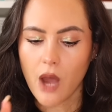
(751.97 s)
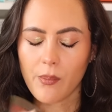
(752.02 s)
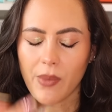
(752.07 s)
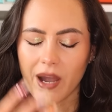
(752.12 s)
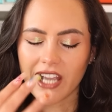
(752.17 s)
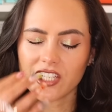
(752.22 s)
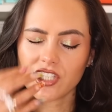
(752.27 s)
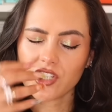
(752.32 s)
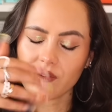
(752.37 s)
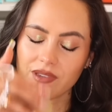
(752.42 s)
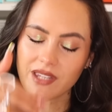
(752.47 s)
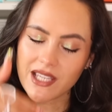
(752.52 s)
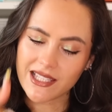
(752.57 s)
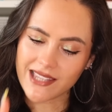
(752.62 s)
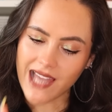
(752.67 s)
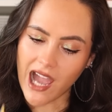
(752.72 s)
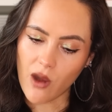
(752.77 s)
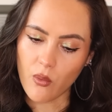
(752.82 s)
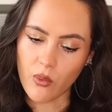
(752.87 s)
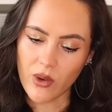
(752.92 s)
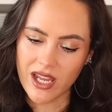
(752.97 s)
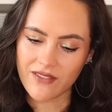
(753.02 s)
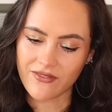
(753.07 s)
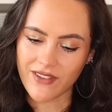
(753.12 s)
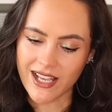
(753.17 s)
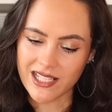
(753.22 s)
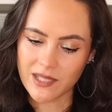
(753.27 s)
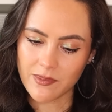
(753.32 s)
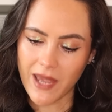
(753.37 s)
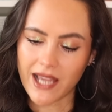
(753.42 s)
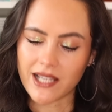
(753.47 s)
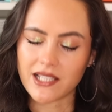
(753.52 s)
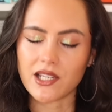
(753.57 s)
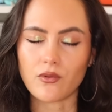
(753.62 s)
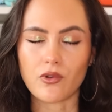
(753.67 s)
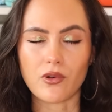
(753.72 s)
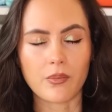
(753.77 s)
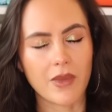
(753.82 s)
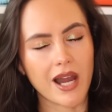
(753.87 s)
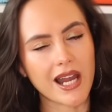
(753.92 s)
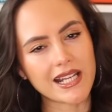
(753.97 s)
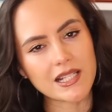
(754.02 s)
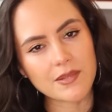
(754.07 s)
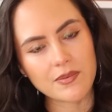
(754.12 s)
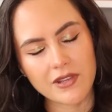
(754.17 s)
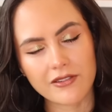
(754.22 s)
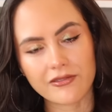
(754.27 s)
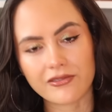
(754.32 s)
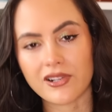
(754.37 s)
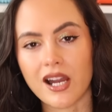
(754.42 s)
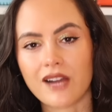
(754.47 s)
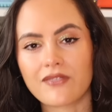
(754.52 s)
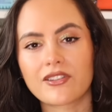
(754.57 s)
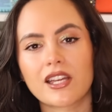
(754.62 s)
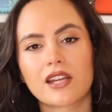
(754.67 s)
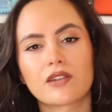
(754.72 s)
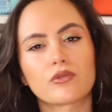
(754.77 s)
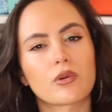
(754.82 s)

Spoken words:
but I do think that weave aspect, it reminds me of raffia,